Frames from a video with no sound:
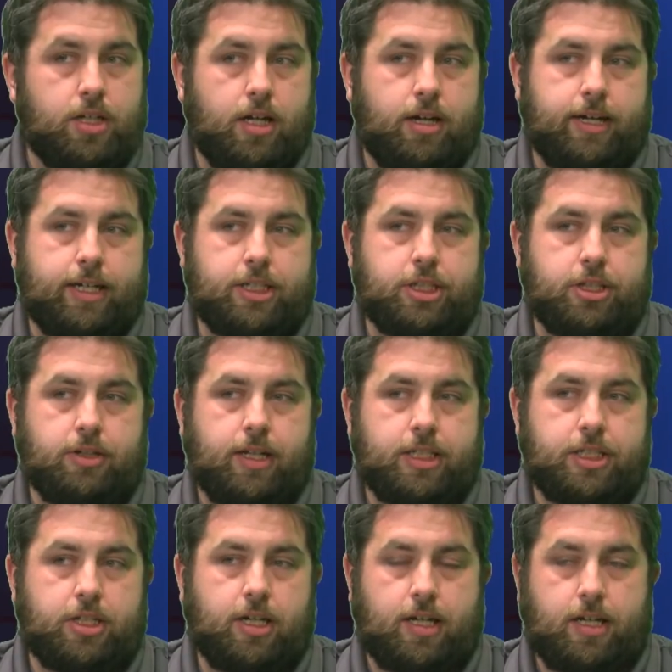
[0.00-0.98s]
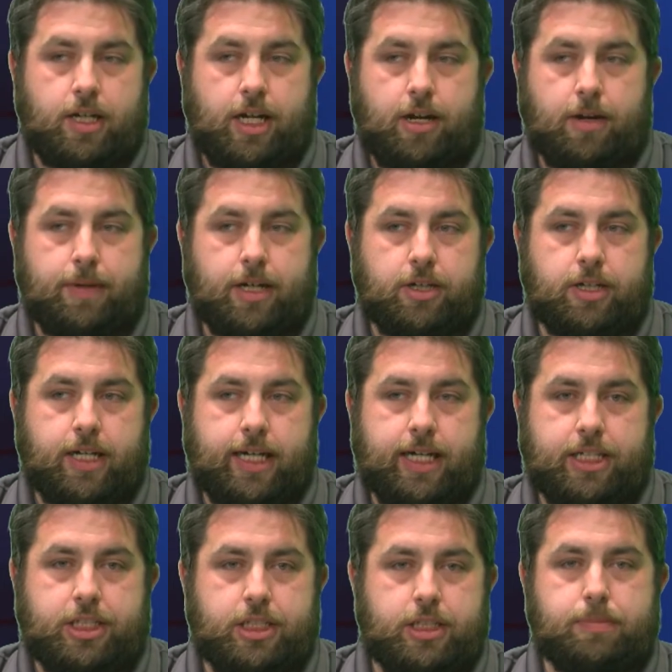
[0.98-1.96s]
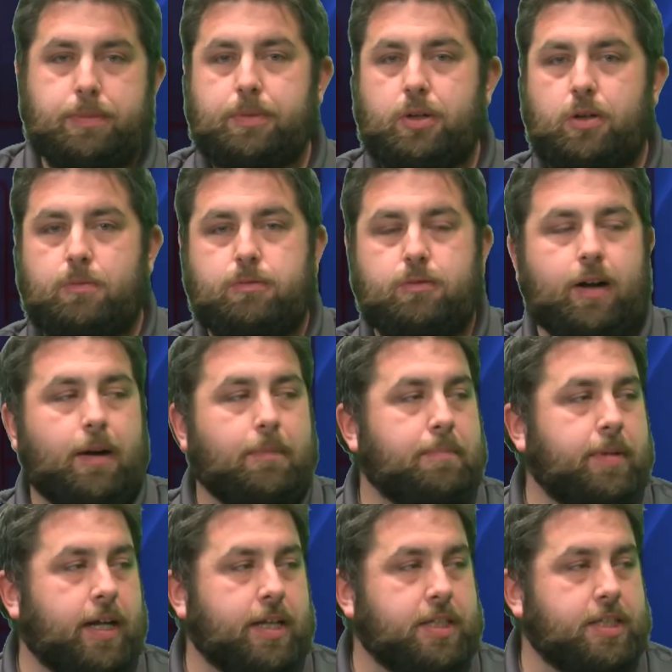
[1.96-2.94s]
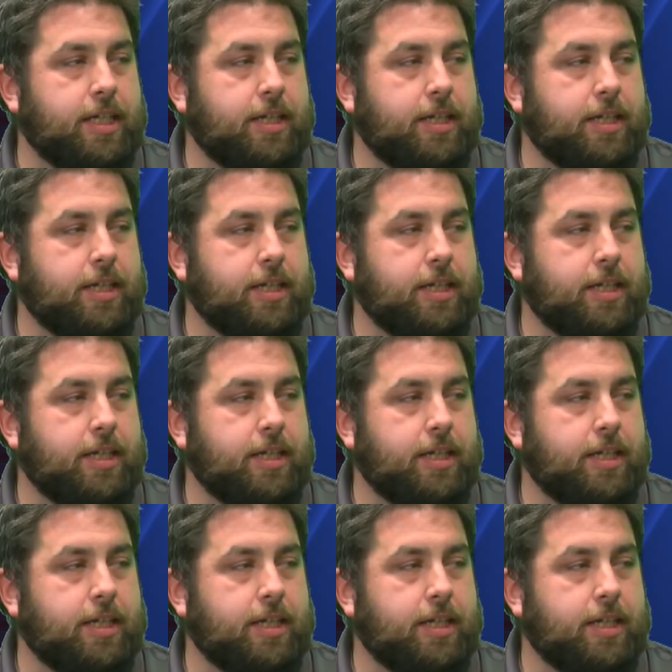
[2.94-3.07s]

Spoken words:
All right, so let's talk now about Super Bowl prop bets.